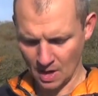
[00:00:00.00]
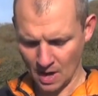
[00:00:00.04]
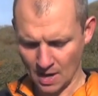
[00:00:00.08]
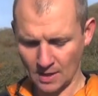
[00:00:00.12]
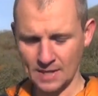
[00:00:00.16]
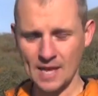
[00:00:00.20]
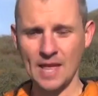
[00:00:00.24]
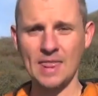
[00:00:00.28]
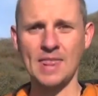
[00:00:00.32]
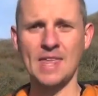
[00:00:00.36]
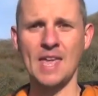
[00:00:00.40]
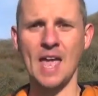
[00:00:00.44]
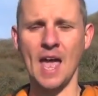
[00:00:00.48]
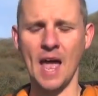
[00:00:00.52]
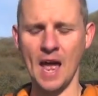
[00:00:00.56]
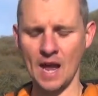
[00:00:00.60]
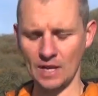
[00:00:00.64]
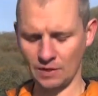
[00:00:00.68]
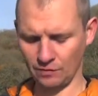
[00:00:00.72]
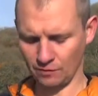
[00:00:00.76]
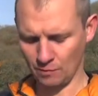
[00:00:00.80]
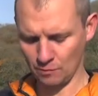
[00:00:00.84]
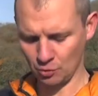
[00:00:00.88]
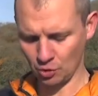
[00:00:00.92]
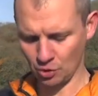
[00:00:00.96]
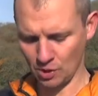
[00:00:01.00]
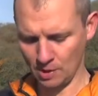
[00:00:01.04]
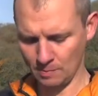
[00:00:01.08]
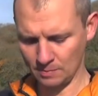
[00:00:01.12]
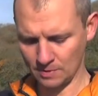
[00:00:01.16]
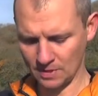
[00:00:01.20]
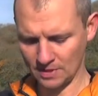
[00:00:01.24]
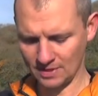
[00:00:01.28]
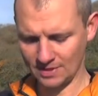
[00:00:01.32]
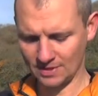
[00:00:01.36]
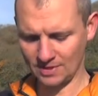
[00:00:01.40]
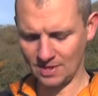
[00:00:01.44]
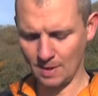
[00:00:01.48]
And the S from
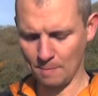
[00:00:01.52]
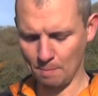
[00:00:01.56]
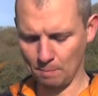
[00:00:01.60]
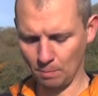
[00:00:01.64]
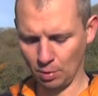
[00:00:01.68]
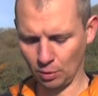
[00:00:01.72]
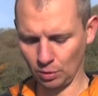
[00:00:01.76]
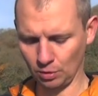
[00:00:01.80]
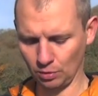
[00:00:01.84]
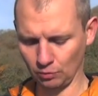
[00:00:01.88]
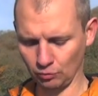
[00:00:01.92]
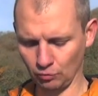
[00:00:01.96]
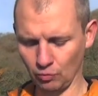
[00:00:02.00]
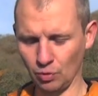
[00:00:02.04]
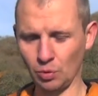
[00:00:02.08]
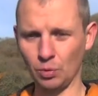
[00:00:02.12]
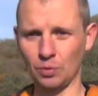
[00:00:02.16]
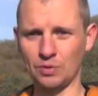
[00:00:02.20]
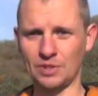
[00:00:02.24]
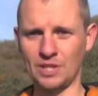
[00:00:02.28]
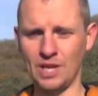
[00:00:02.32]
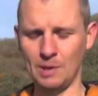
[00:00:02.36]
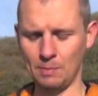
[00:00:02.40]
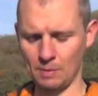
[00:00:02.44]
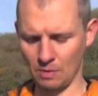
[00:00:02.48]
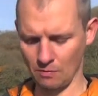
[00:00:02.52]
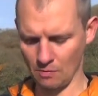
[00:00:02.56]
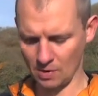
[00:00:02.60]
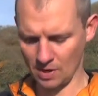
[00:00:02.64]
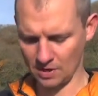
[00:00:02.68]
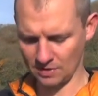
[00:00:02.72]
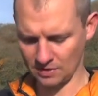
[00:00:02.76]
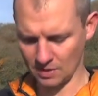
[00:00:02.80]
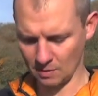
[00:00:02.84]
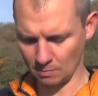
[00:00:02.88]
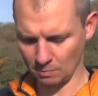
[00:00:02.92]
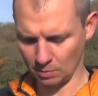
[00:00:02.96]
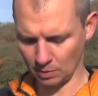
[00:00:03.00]
dreams is simple rules. Keep it really
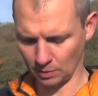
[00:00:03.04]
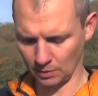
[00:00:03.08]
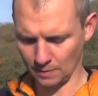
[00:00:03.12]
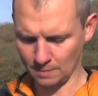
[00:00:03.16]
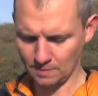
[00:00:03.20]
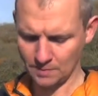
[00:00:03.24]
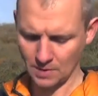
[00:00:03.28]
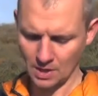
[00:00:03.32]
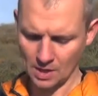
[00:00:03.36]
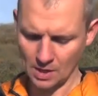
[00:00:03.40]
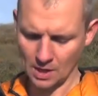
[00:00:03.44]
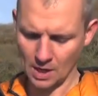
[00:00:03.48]
simple.